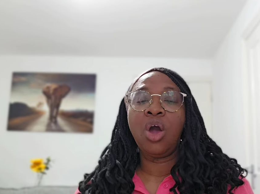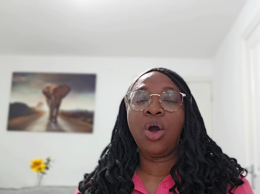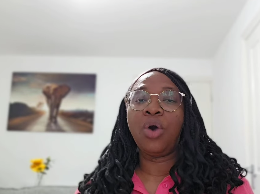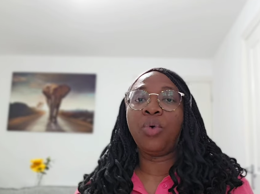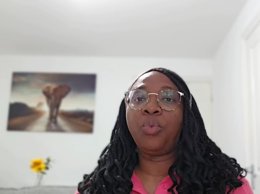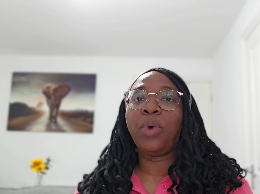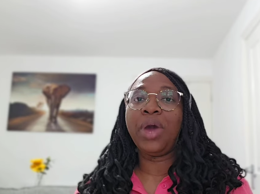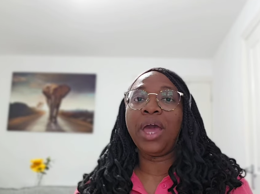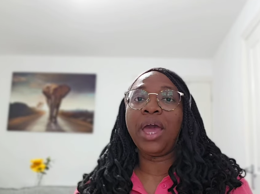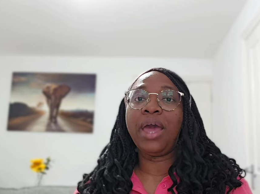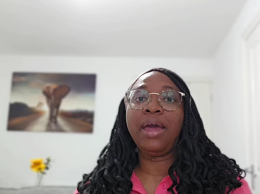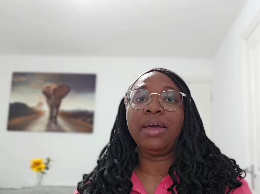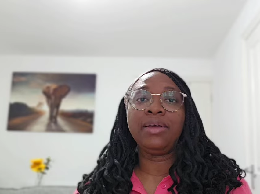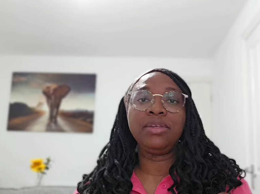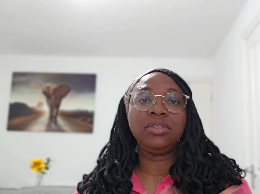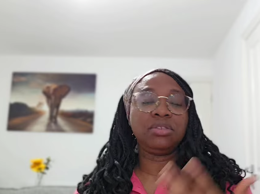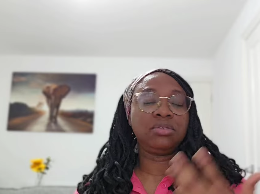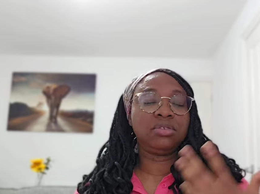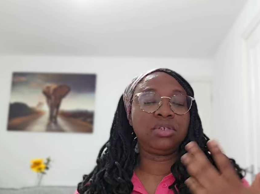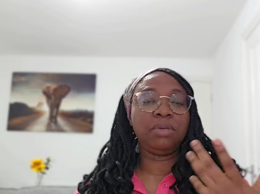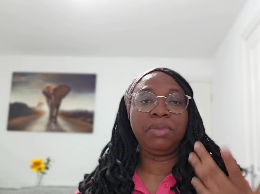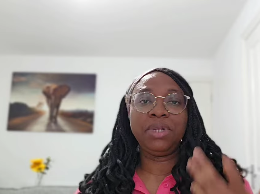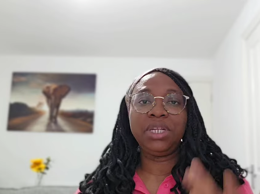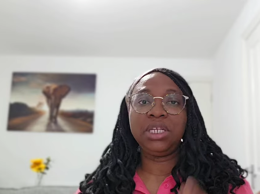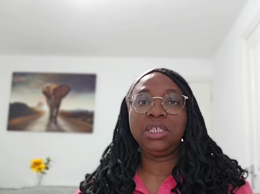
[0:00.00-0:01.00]
where
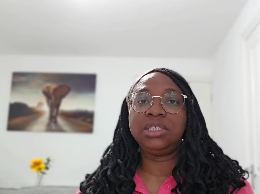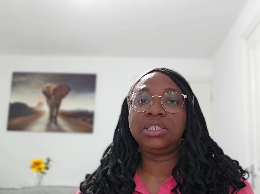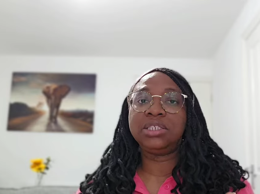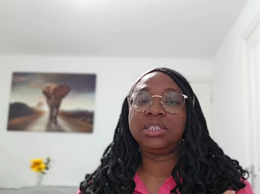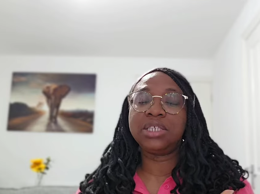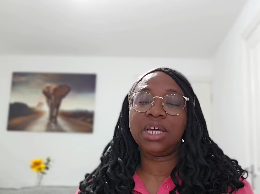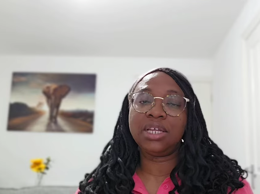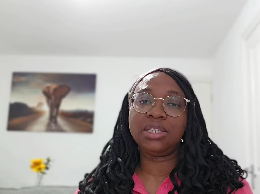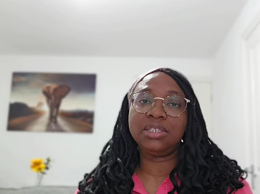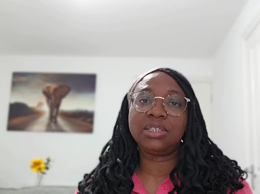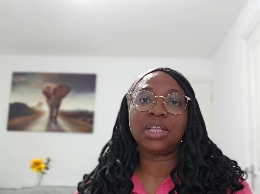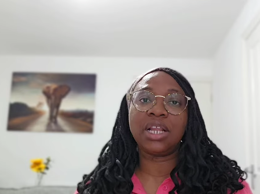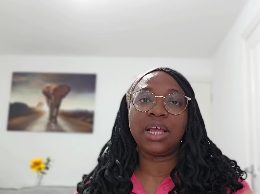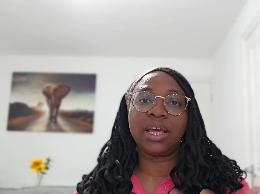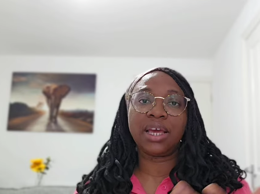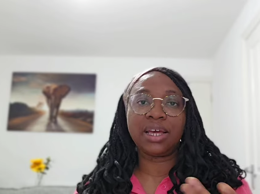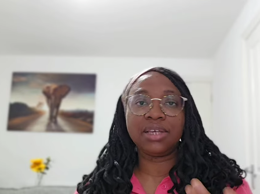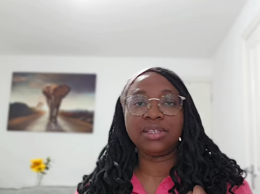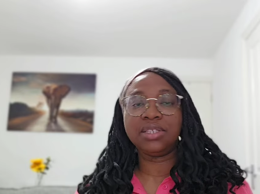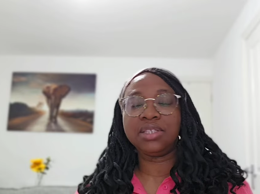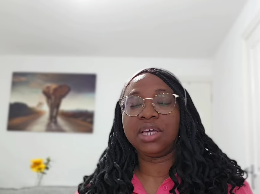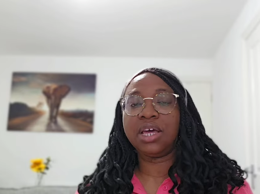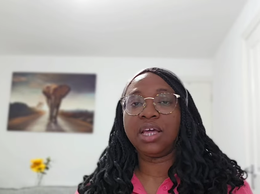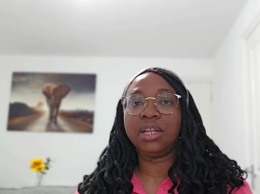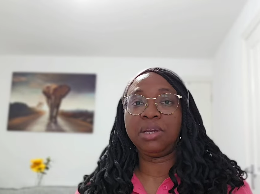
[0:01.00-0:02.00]
somebody sends, like I
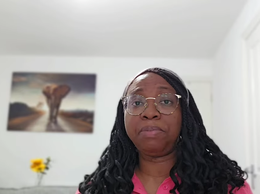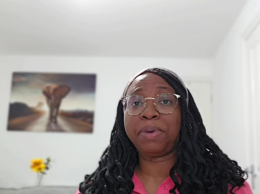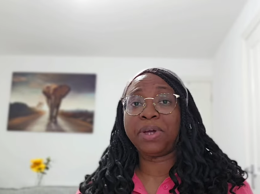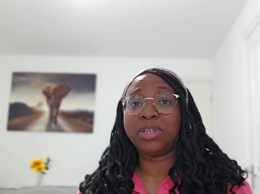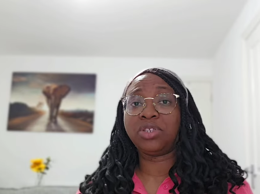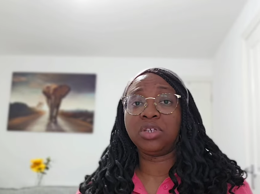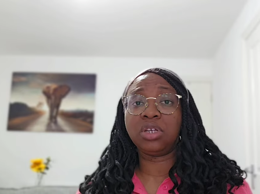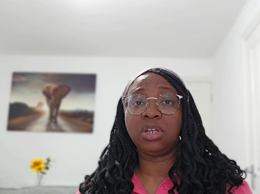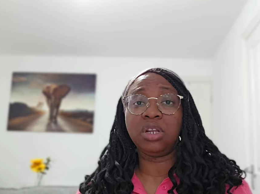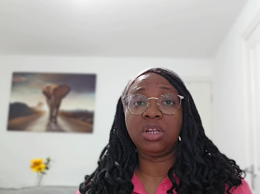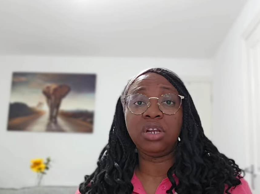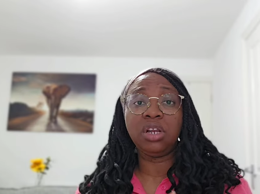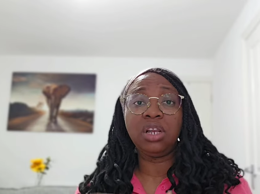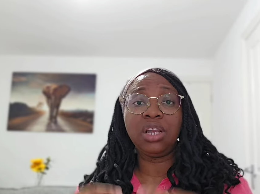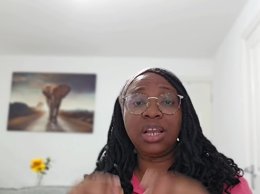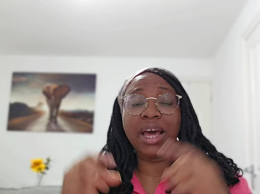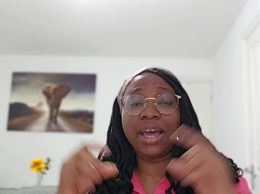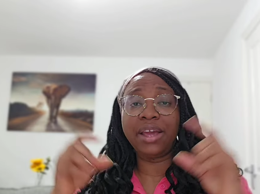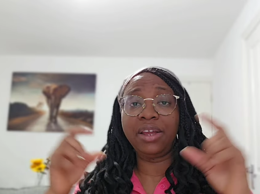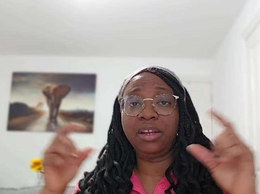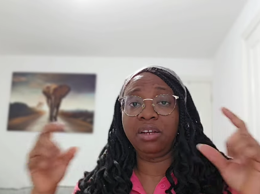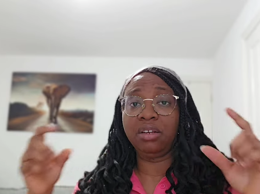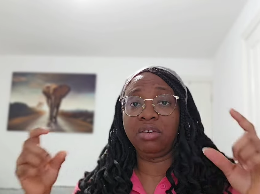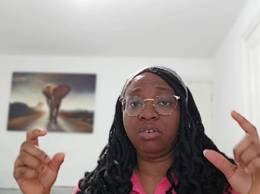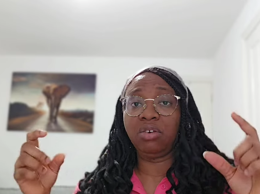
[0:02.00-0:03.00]
said, a particular
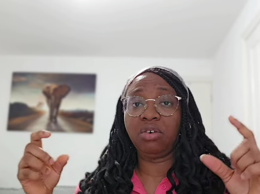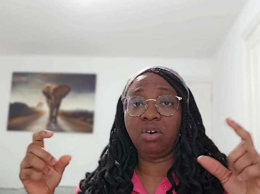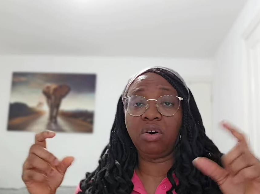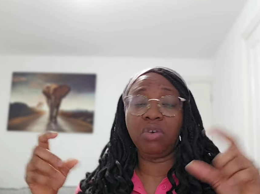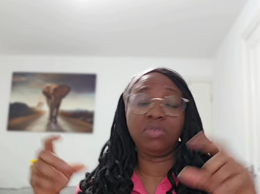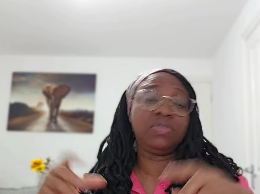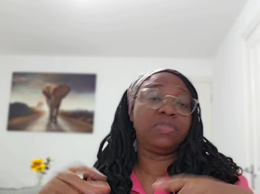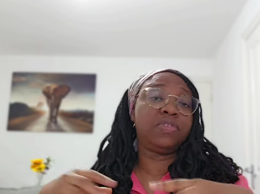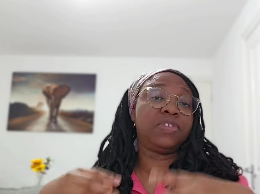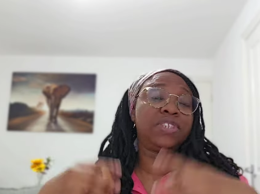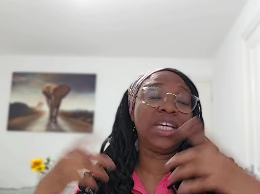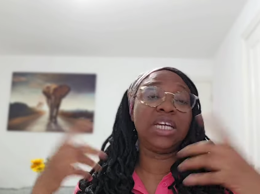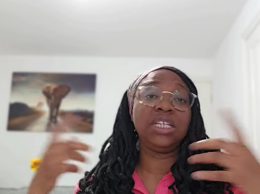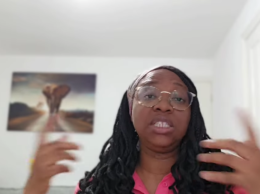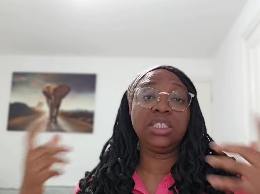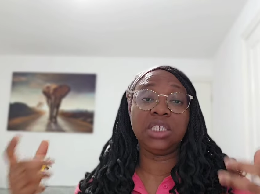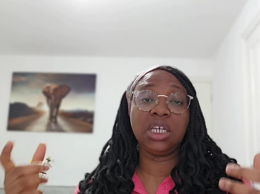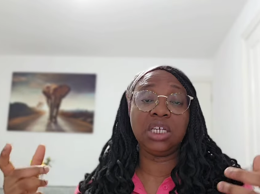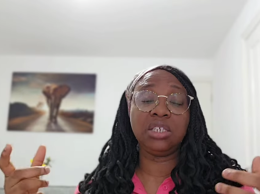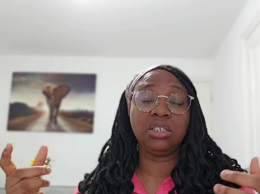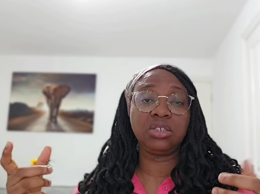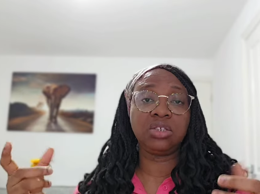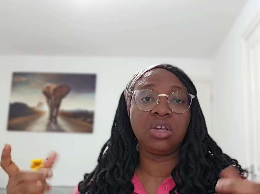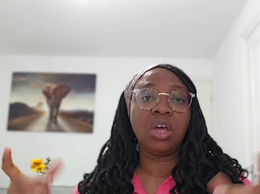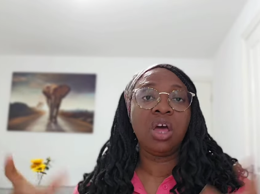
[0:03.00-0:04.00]
line of
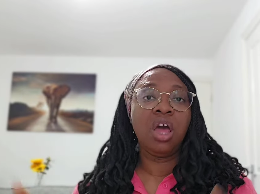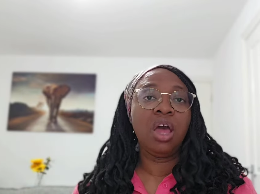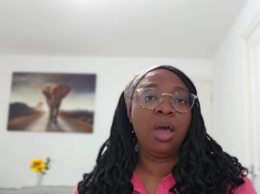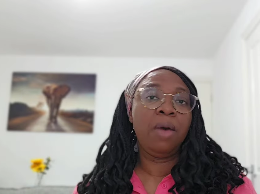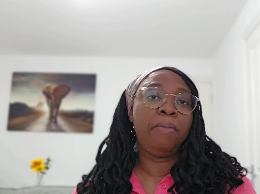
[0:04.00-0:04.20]
sentence,